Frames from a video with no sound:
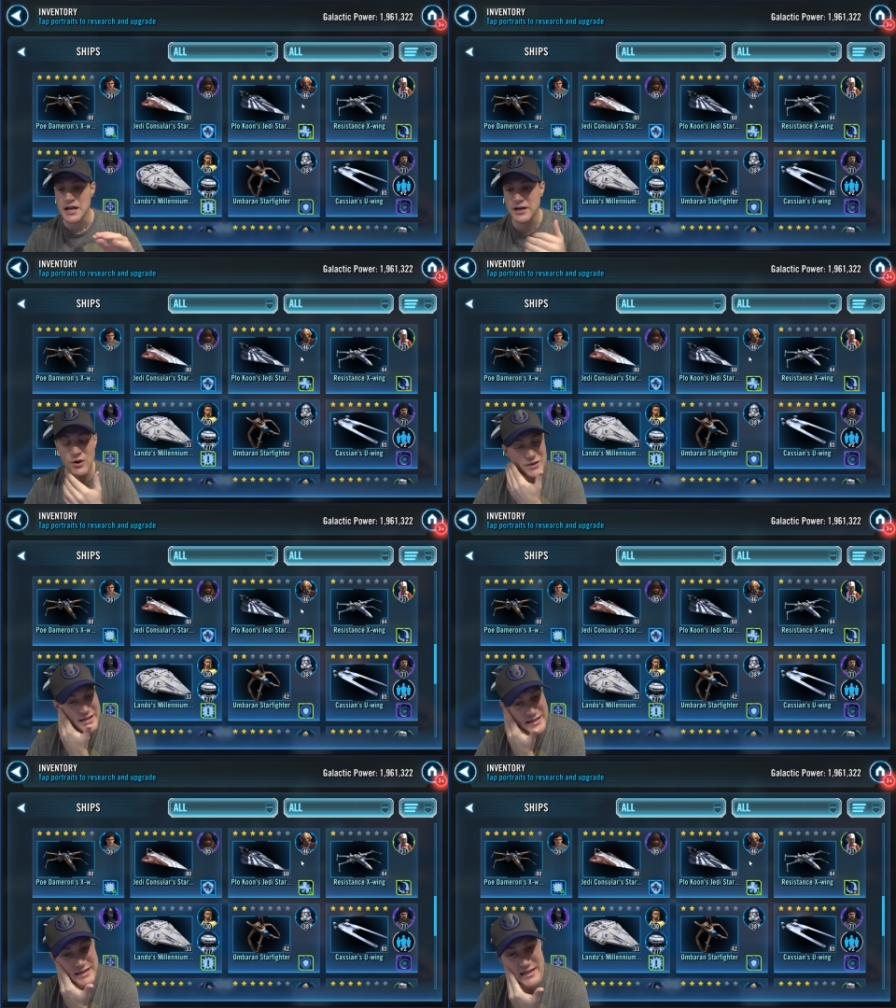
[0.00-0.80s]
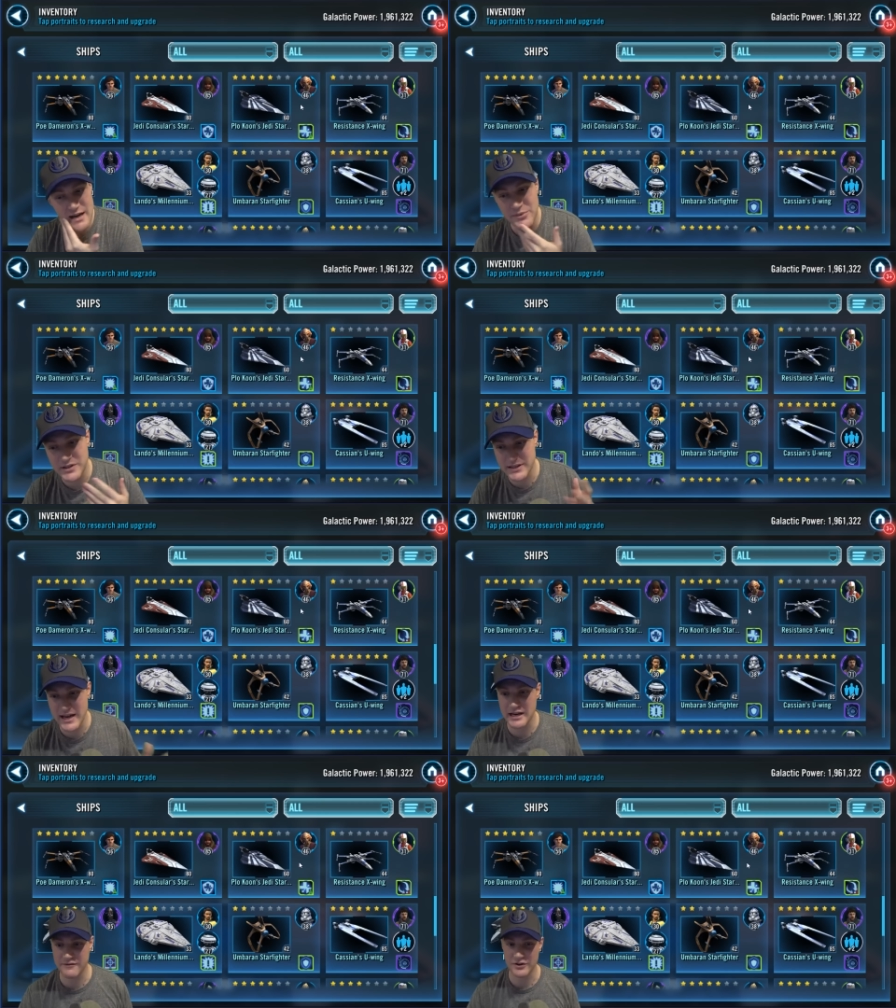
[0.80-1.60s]
You know, since he's able to
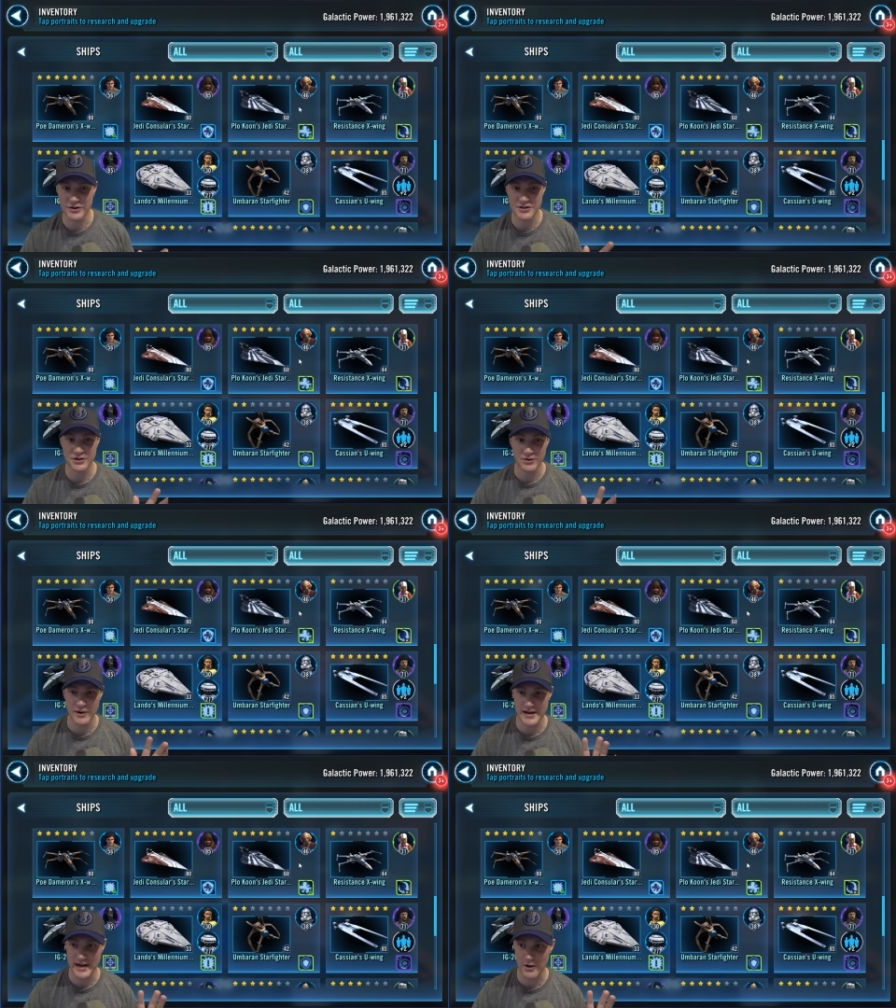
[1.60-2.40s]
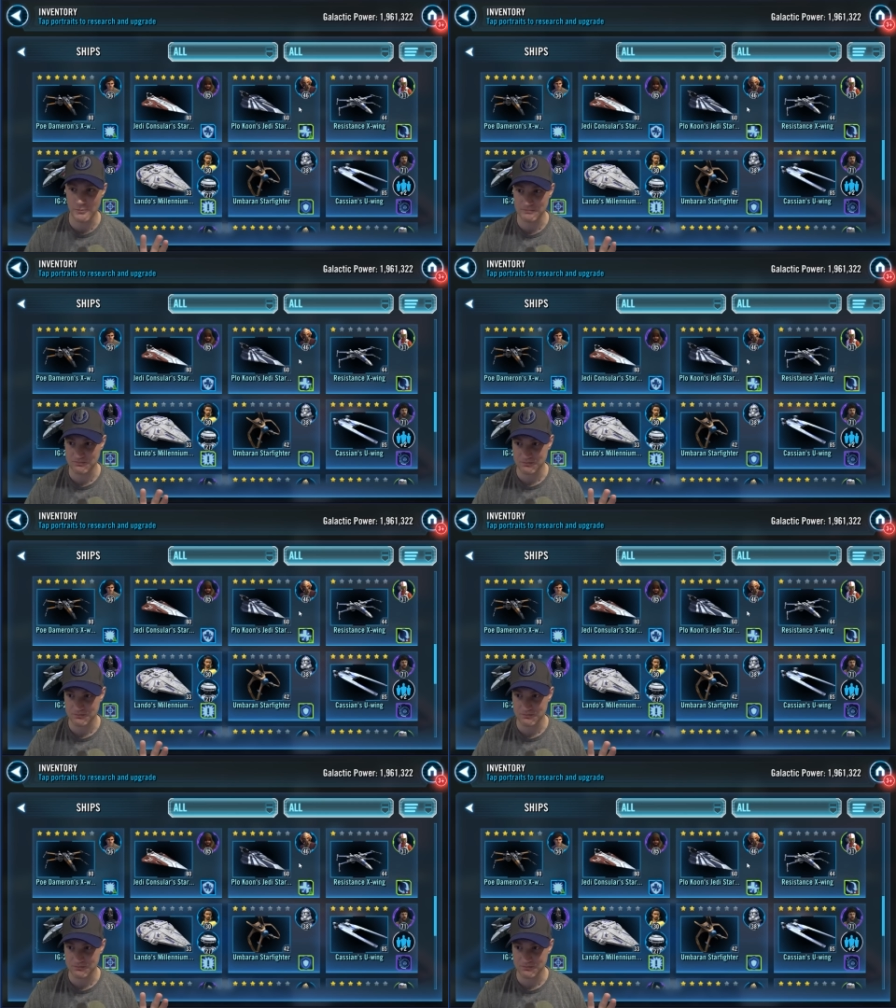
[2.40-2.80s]
take first right now,